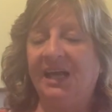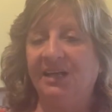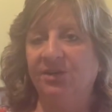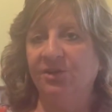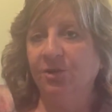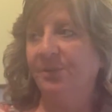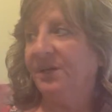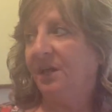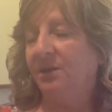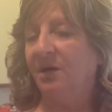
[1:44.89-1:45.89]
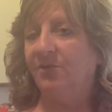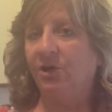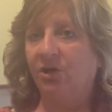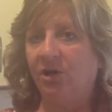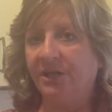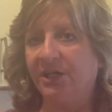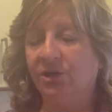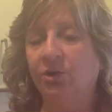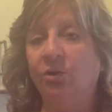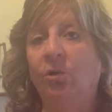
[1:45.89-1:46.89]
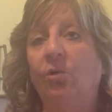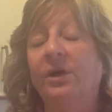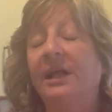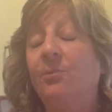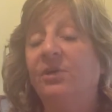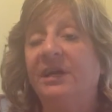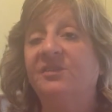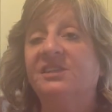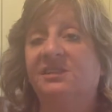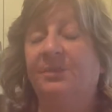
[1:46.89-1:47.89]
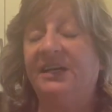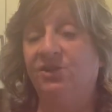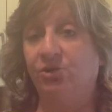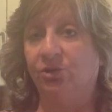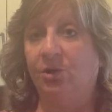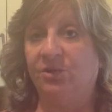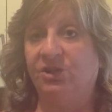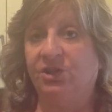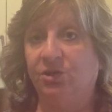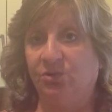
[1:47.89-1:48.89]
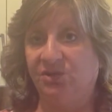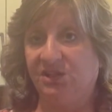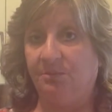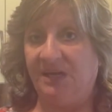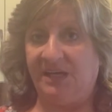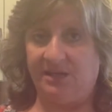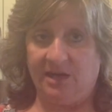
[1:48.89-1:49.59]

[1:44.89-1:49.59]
Add a little bit, I love our garlic canola oil and whatever spice you're going to use to make it.